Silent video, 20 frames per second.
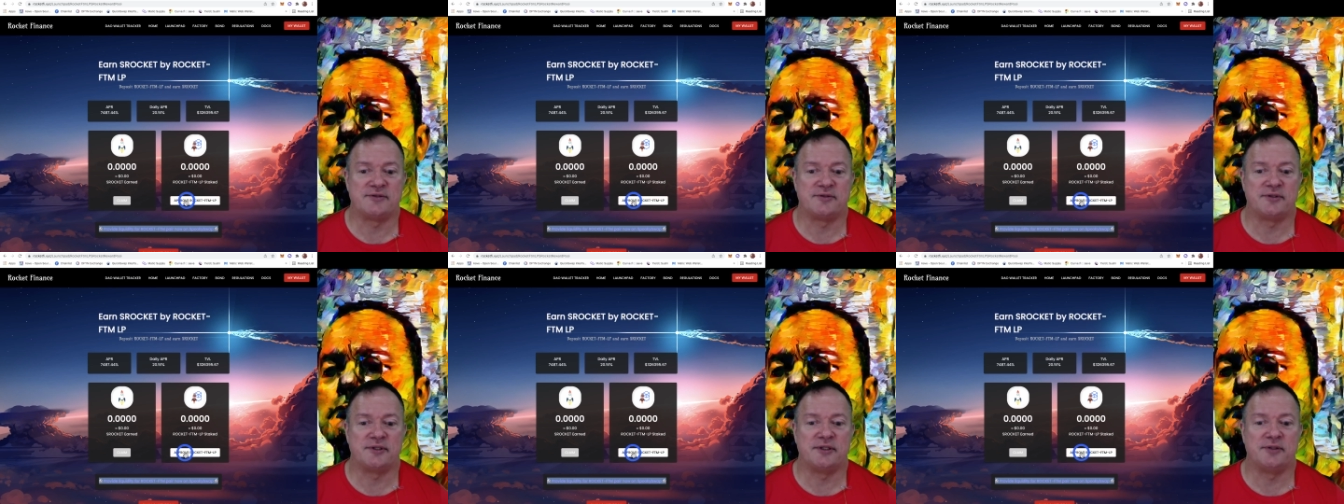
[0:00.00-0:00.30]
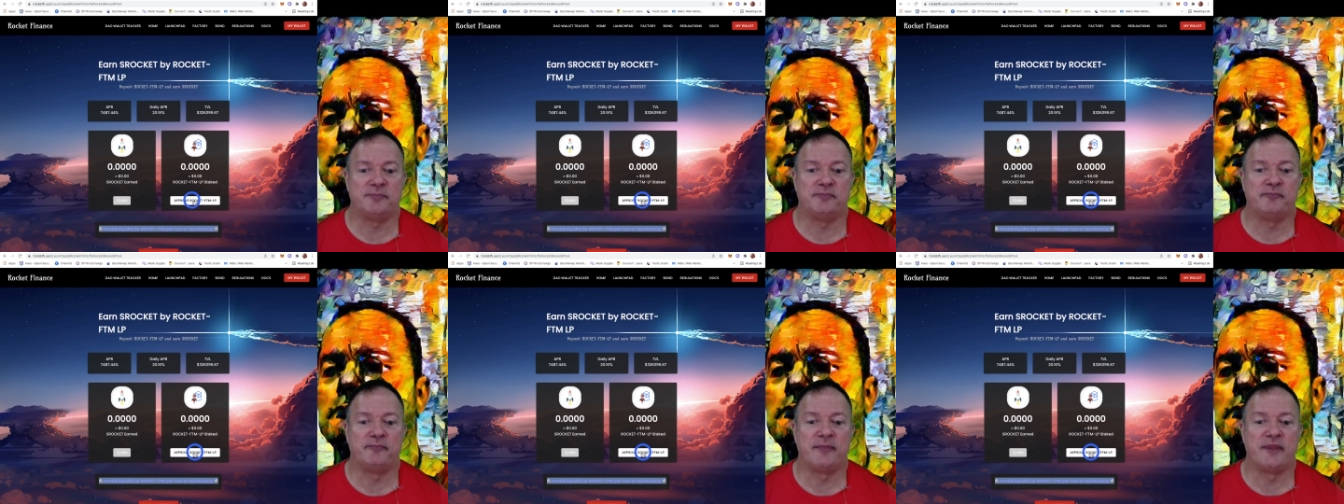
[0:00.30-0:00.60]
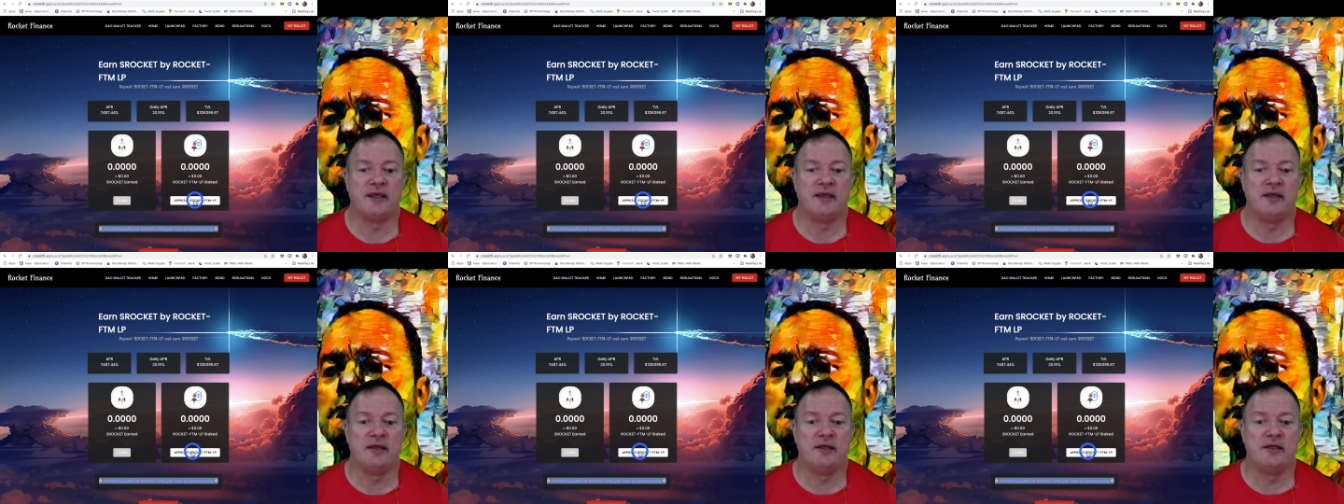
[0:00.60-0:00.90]
Okay,
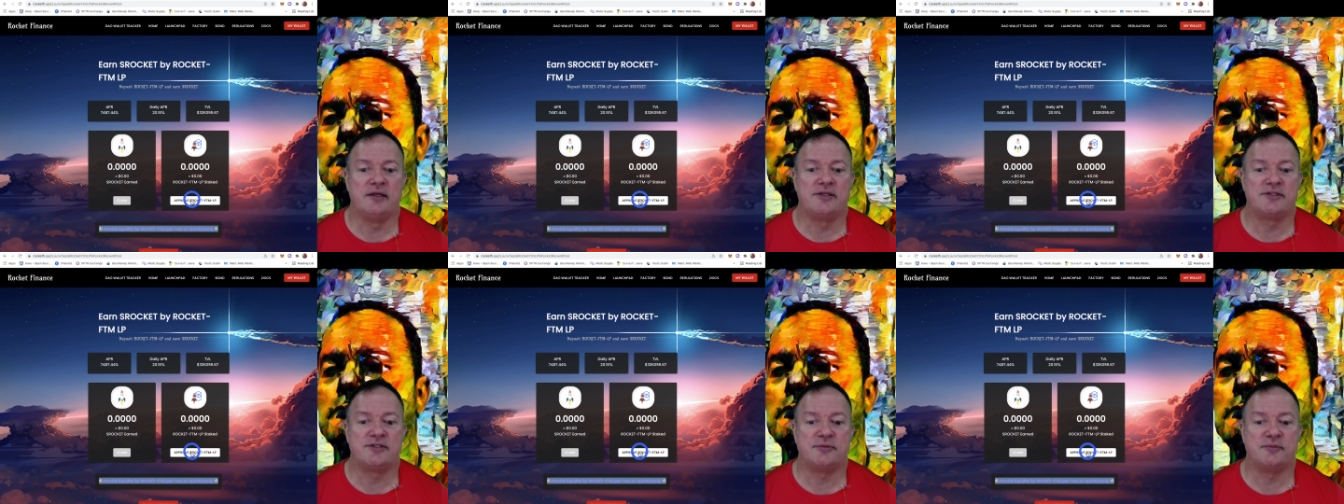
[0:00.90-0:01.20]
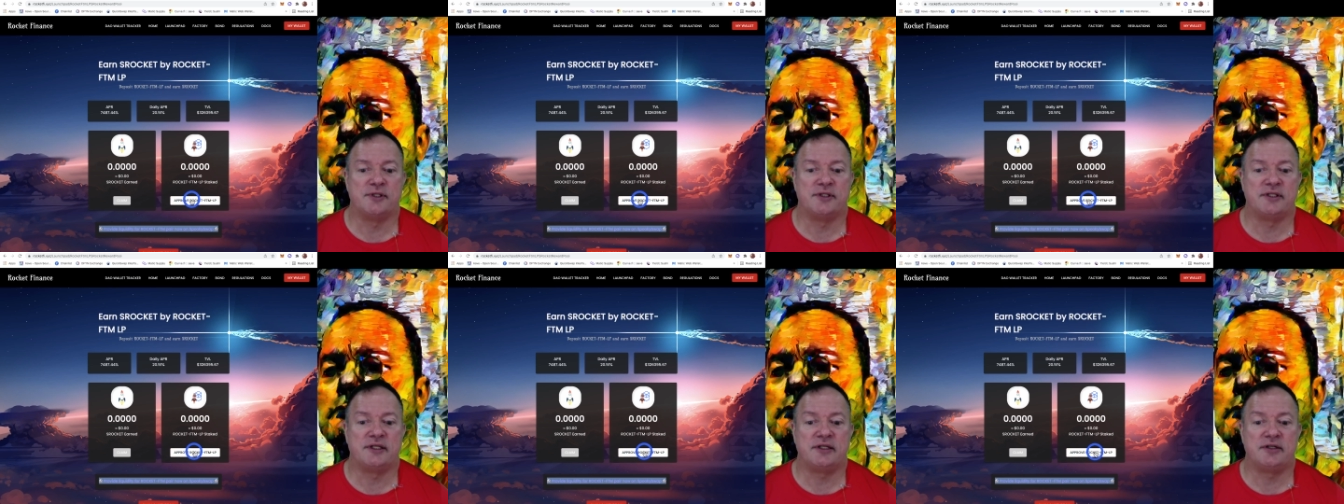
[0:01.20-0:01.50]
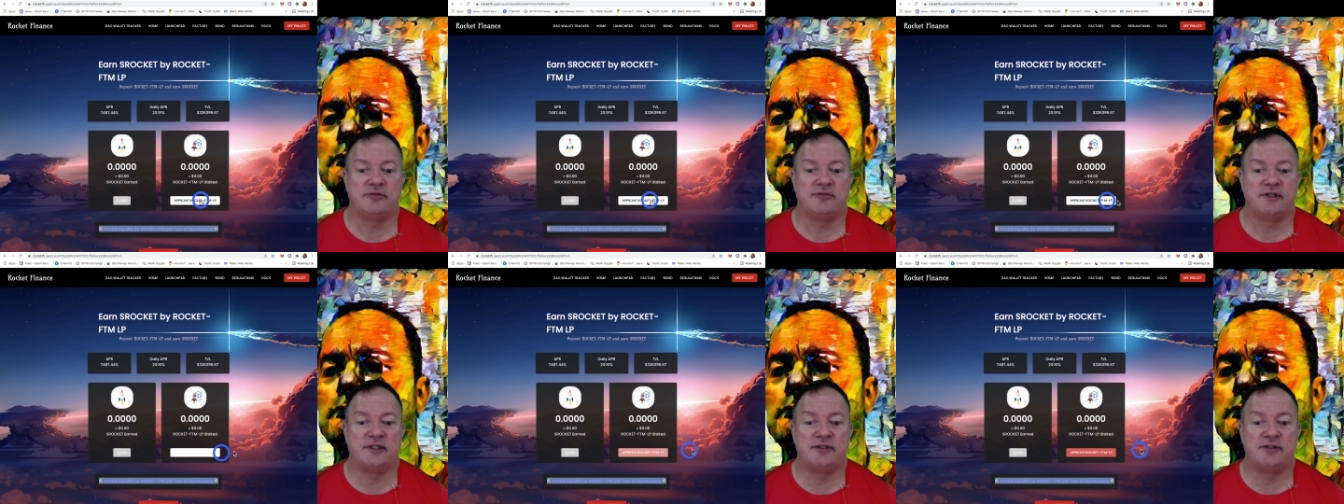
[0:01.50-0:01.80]
so but take
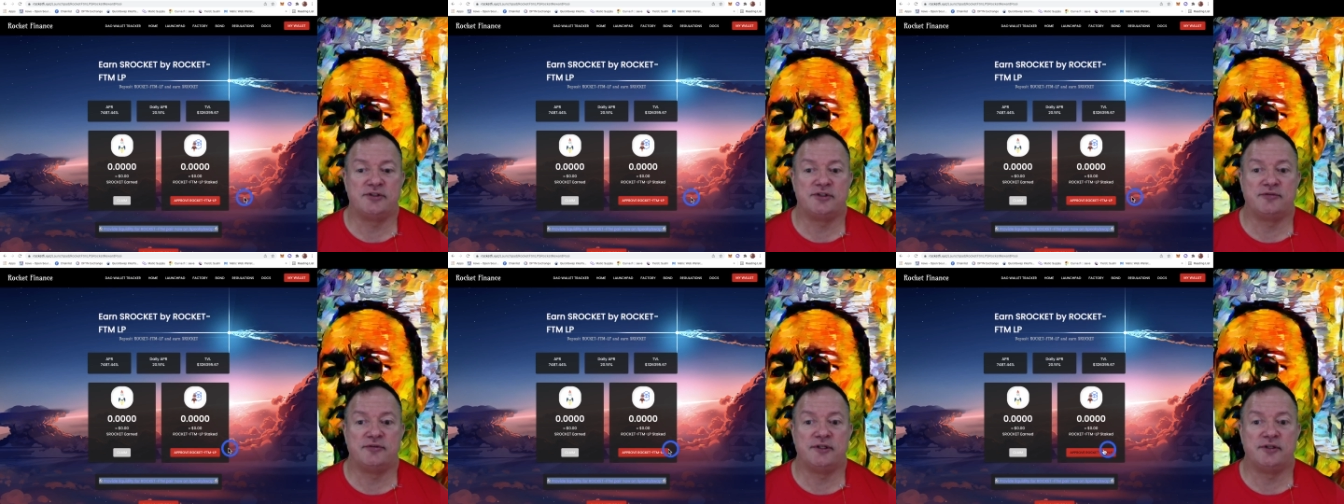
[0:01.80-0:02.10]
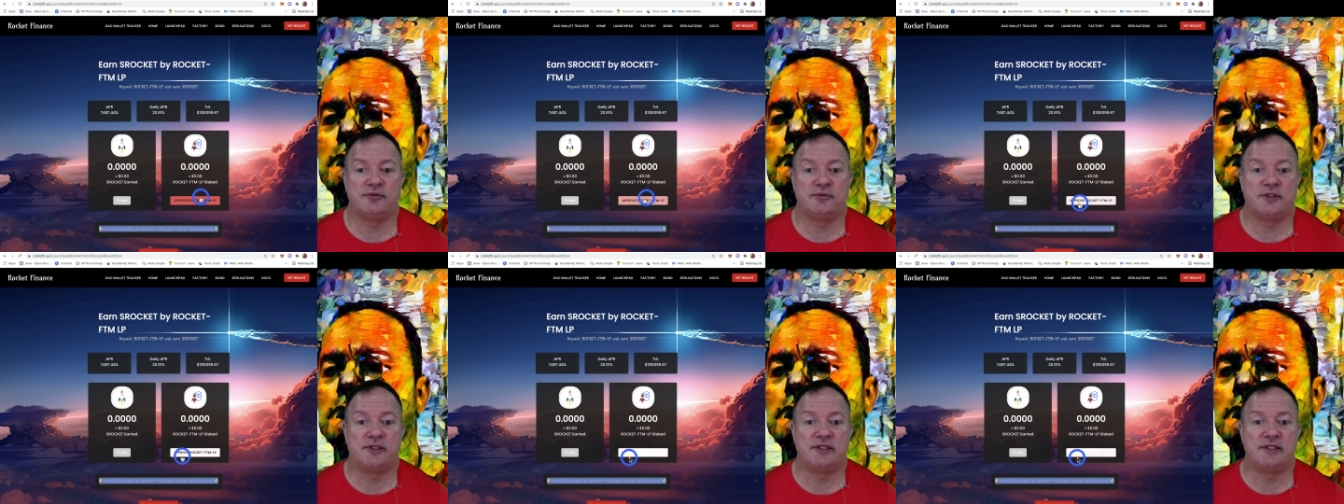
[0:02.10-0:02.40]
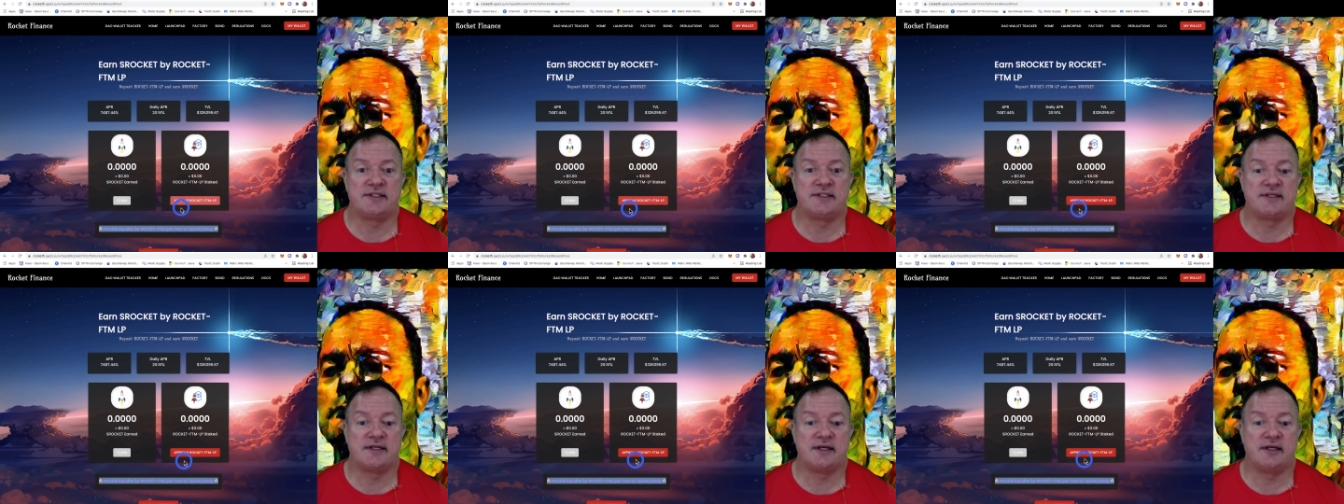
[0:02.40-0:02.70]
advantage of it while
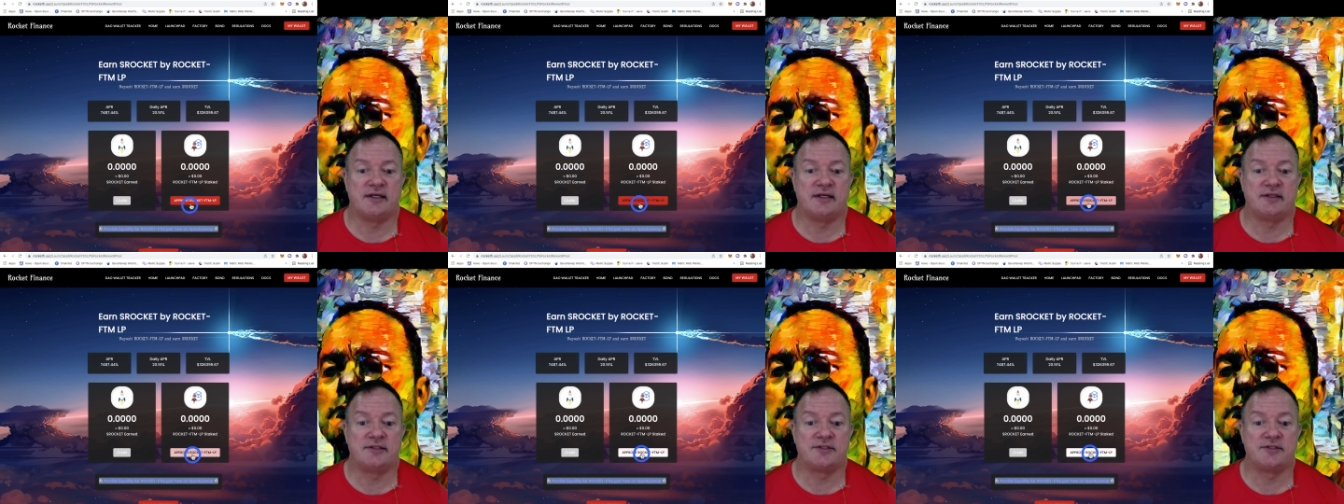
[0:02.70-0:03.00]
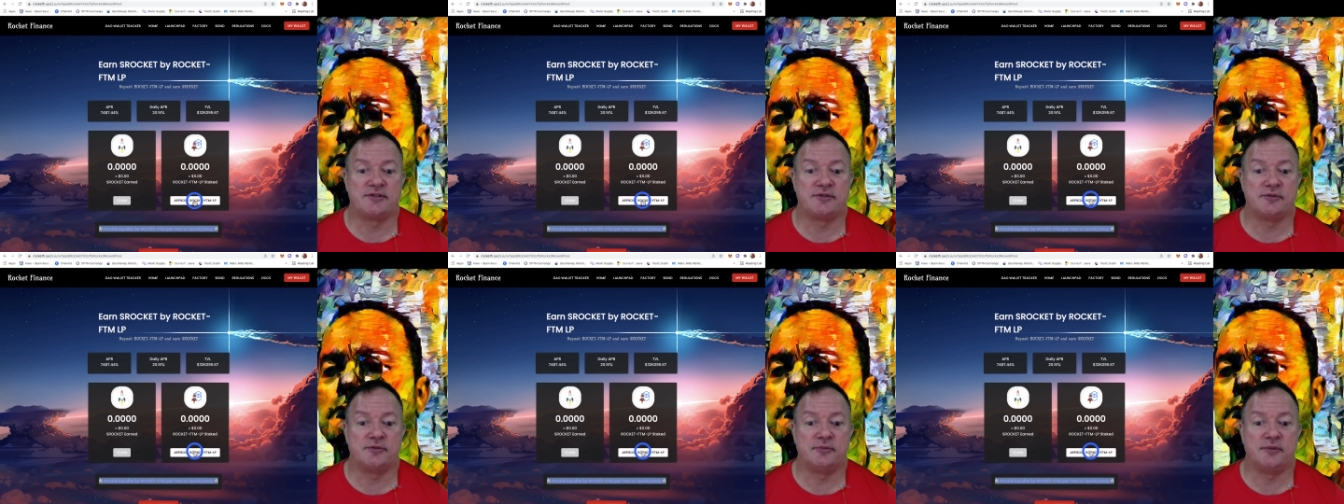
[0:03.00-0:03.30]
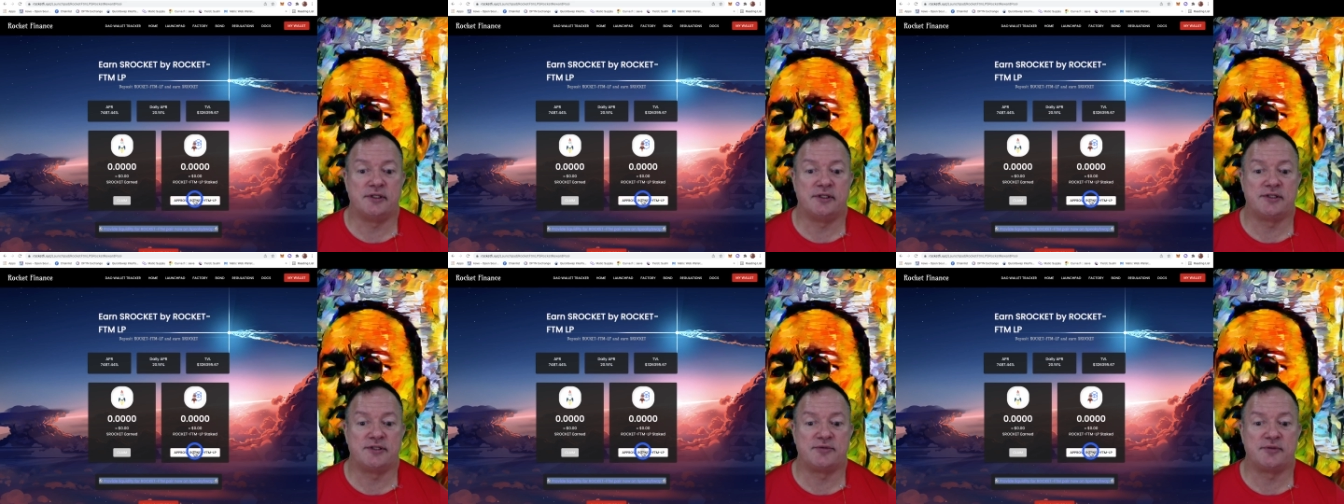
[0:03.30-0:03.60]
it's high. So
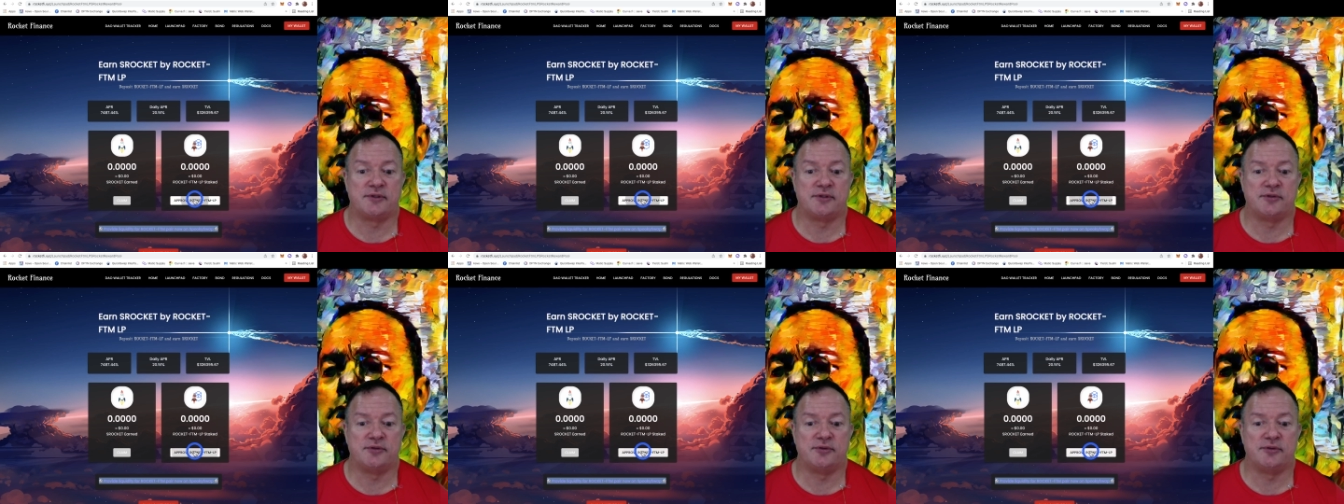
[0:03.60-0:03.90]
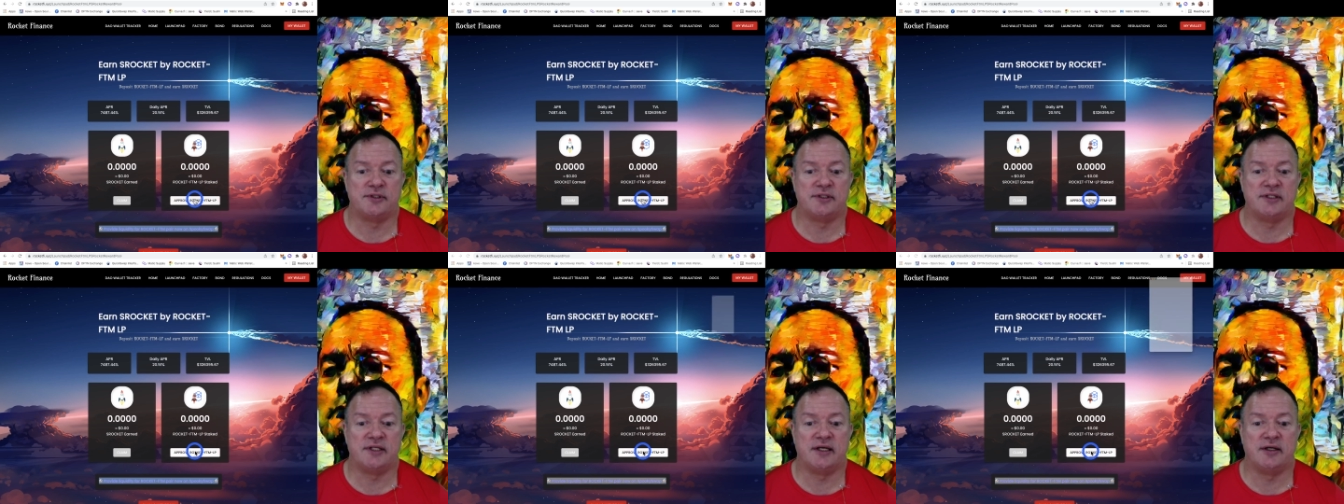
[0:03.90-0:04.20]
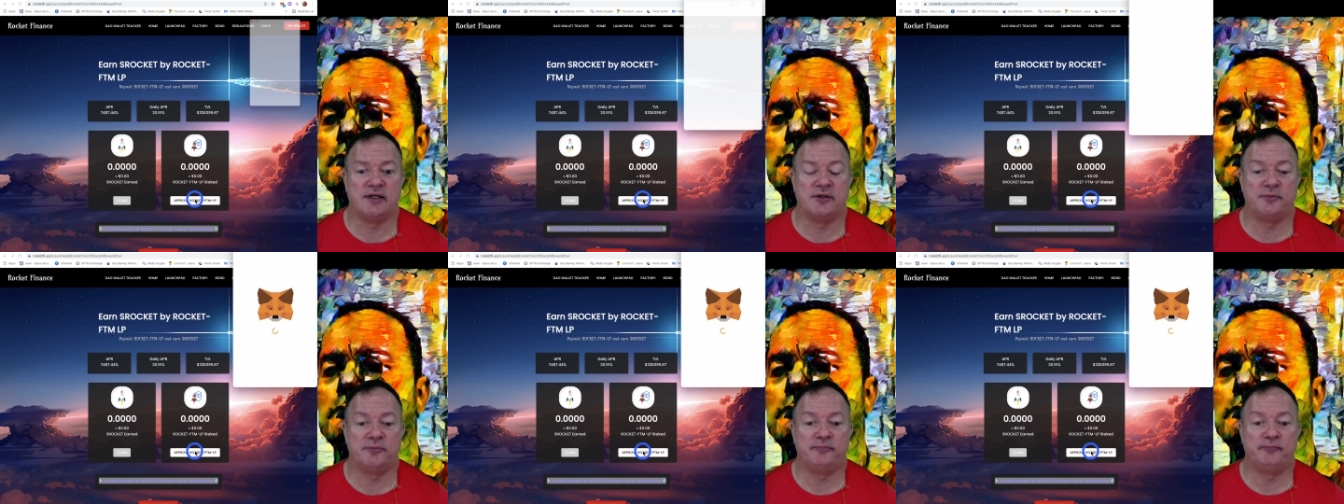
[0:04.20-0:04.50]
might as well do it
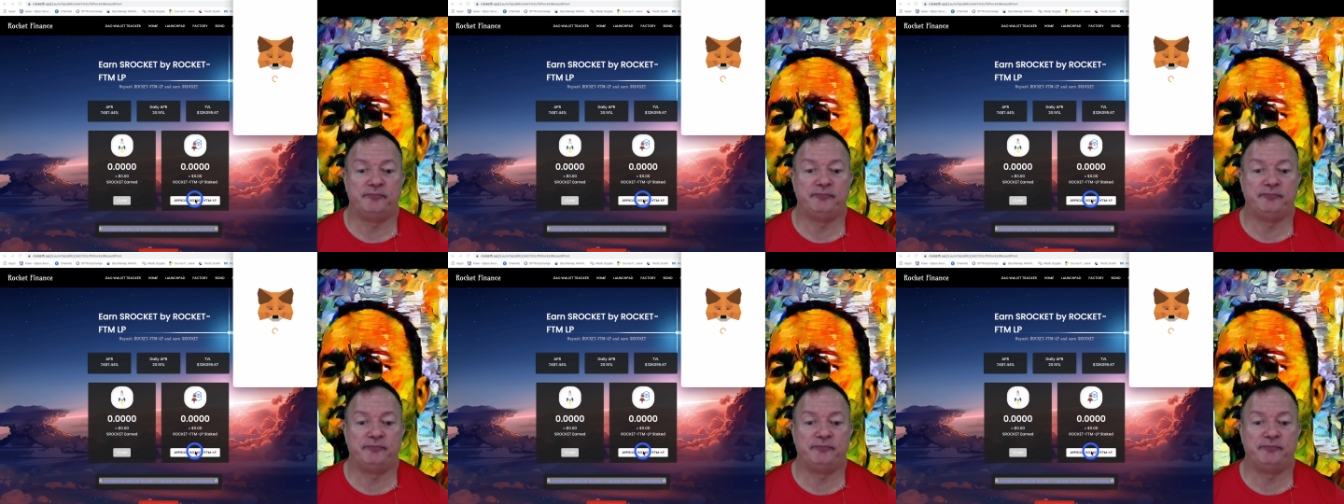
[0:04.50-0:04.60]
now.